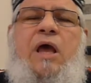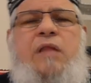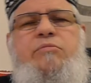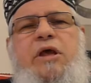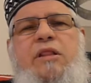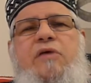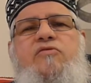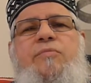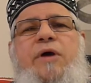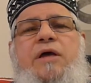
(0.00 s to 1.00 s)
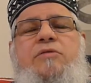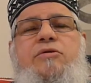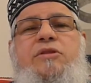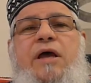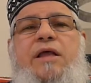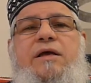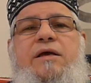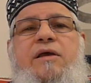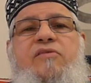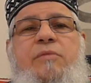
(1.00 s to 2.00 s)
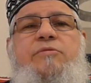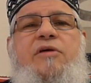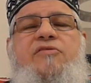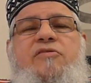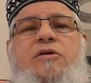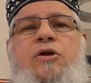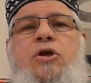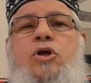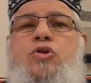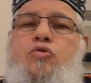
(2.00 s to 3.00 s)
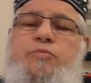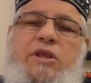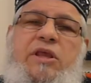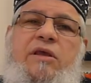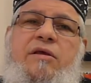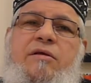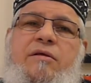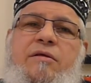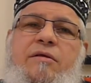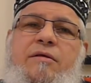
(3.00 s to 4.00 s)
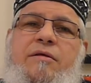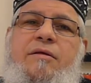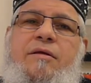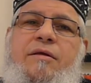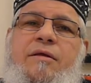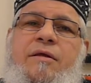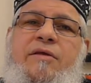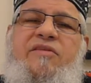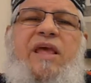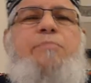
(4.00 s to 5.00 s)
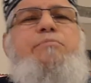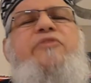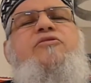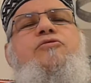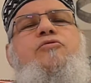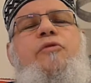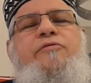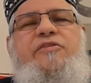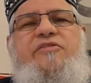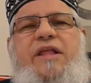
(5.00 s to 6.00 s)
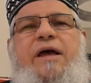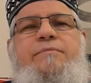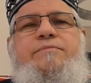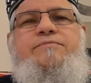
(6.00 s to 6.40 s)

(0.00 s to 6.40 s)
And may Allah subhanahu wa ta'ala accept us to be the ambassador of Islam,